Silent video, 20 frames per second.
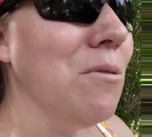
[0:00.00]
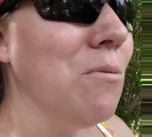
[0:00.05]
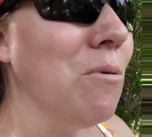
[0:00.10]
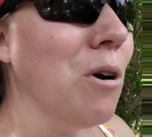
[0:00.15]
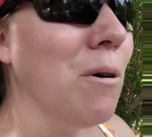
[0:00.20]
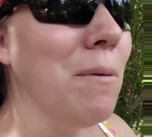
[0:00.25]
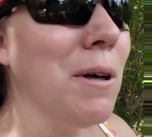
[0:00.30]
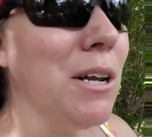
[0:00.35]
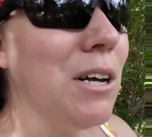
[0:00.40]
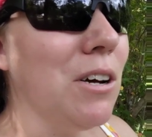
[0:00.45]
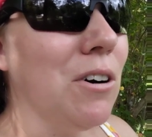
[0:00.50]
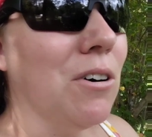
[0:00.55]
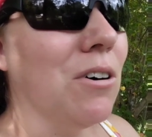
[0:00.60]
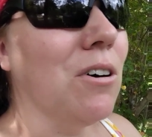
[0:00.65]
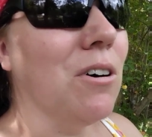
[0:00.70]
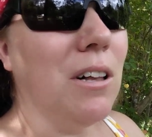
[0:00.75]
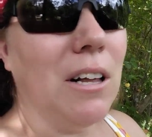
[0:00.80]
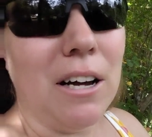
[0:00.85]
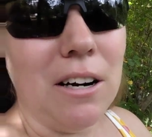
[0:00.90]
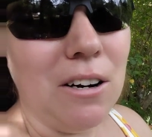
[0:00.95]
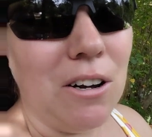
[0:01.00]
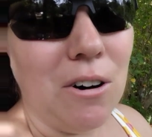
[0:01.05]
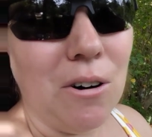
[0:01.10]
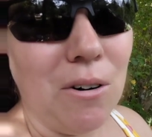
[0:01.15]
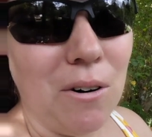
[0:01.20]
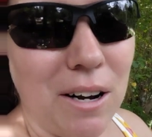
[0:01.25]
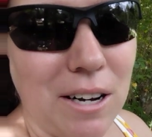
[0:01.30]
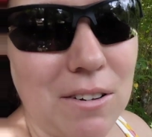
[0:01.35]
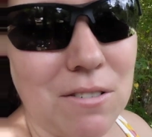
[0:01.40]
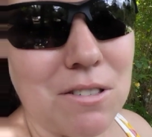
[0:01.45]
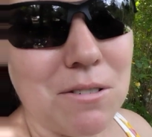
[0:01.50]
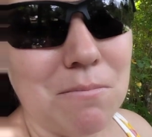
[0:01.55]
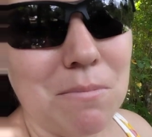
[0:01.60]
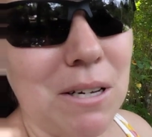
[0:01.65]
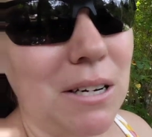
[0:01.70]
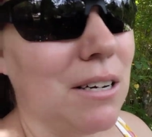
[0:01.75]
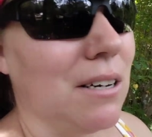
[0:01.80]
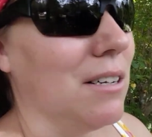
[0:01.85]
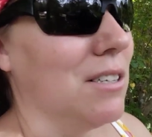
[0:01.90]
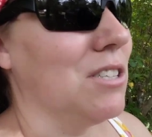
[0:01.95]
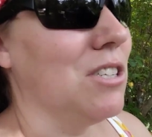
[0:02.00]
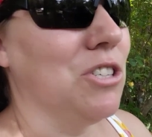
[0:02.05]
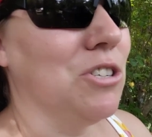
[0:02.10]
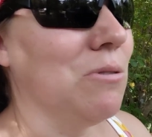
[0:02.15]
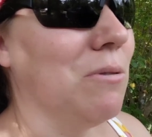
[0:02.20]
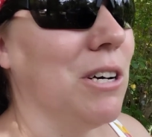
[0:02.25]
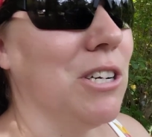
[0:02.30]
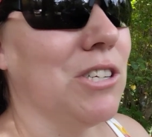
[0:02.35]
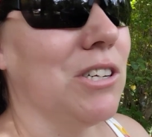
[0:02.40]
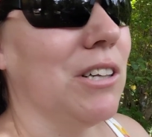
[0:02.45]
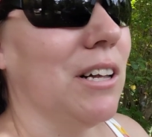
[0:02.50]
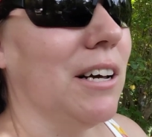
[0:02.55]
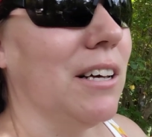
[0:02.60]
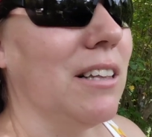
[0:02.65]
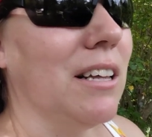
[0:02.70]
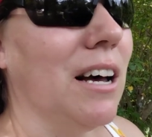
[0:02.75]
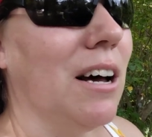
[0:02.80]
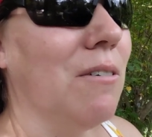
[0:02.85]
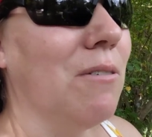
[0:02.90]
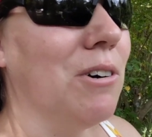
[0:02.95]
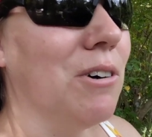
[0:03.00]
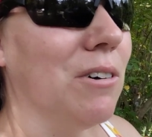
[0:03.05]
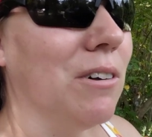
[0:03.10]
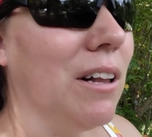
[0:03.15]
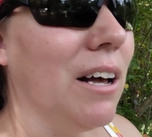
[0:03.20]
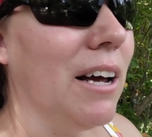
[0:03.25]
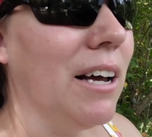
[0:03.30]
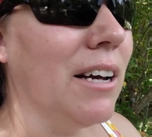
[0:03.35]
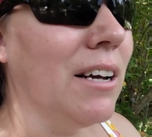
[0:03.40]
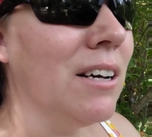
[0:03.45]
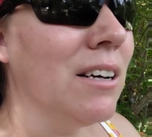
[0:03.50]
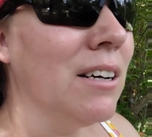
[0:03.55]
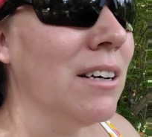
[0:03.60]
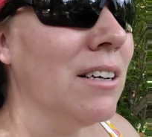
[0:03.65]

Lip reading: woman and girl I know has been in a situation like that, where you're like,